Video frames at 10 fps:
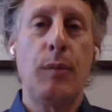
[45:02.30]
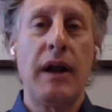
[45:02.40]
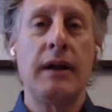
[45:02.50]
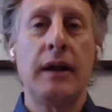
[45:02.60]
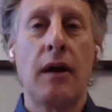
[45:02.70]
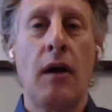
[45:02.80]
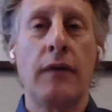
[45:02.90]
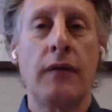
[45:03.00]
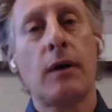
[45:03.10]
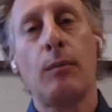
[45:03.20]
depending
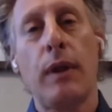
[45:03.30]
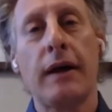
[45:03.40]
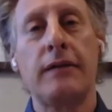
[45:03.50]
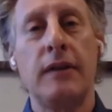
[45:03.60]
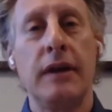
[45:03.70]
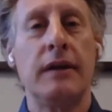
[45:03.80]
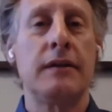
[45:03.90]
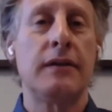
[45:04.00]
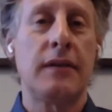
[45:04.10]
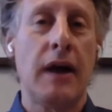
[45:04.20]
on the
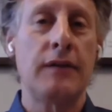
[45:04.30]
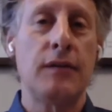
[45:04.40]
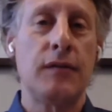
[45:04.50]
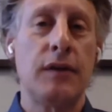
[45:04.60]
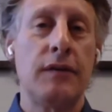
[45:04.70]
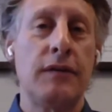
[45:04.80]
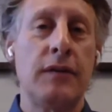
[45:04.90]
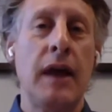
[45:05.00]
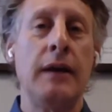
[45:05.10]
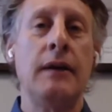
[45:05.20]
complexity and the size of your
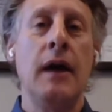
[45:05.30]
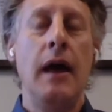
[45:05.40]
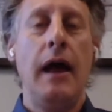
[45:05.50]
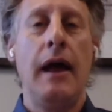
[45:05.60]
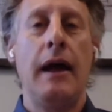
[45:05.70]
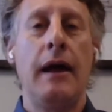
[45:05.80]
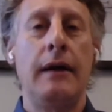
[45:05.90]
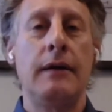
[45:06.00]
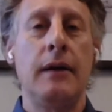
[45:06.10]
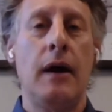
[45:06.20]
estate,
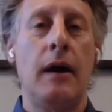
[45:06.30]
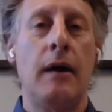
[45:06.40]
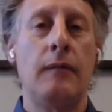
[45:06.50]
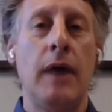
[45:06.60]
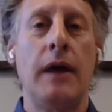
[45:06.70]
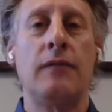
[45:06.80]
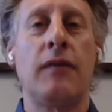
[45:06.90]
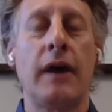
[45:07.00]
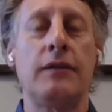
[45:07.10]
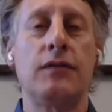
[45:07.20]
and
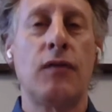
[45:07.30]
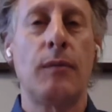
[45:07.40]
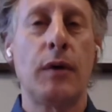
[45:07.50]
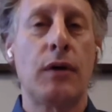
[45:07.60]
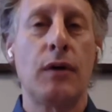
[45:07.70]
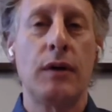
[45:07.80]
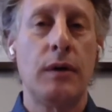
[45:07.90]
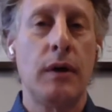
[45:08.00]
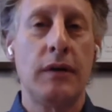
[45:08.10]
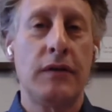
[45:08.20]
advice from a
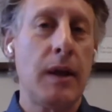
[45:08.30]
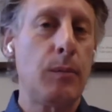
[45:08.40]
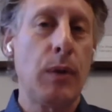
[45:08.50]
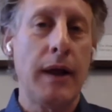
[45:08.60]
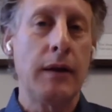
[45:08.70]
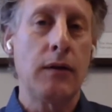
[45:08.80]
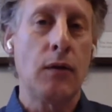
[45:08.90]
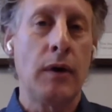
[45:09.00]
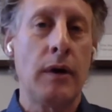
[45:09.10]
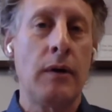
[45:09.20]
good estate
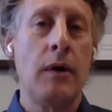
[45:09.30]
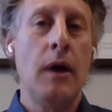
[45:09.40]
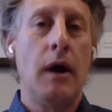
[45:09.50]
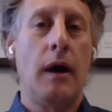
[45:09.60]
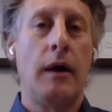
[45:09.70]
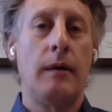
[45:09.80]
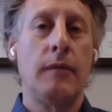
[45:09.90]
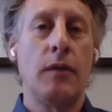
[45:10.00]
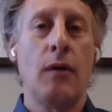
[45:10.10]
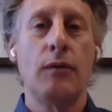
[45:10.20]
planning lawyer,
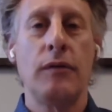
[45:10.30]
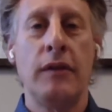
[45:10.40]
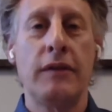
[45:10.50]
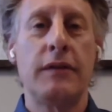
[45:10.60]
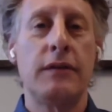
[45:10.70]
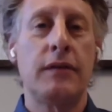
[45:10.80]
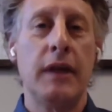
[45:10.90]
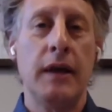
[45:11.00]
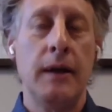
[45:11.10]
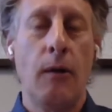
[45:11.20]
though this is
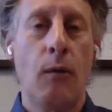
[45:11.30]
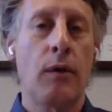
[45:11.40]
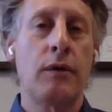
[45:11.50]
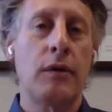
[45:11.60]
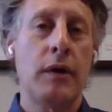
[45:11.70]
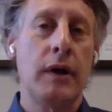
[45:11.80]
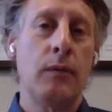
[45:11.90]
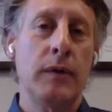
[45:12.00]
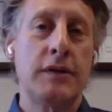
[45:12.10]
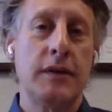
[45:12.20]
the order
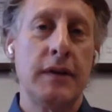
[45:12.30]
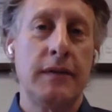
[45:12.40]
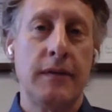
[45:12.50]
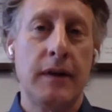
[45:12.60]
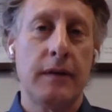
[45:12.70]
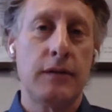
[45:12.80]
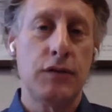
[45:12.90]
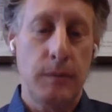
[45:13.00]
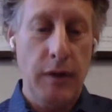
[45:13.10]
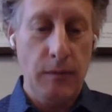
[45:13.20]
in which these
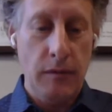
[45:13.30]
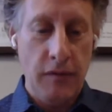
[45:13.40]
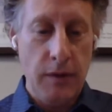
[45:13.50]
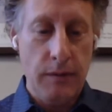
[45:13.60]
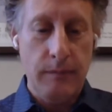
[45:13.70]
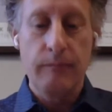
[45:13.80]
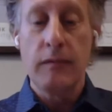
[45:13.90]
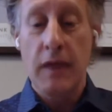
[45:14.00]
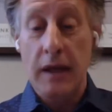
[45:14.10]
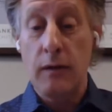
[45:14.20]
things should be reviewed.
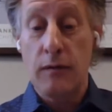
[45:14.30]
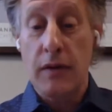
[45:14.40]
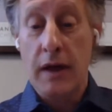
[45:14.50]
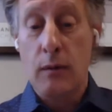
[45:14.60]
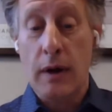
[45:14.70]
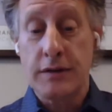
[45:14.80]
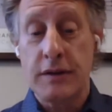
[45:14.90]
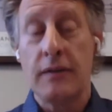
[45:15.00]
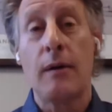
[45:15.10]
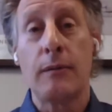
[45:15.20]
Thank you for that
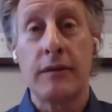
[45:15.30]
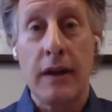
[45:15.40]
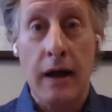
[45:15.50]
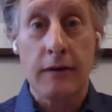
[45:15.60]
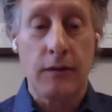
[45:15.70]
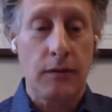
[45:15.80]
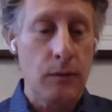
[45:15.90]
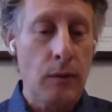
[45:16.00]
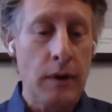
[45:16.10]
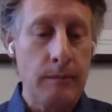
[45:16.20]
question. That was an
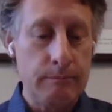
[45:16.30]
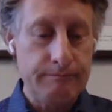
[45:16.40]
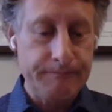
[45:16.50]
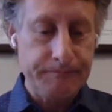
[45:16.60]
excellent one.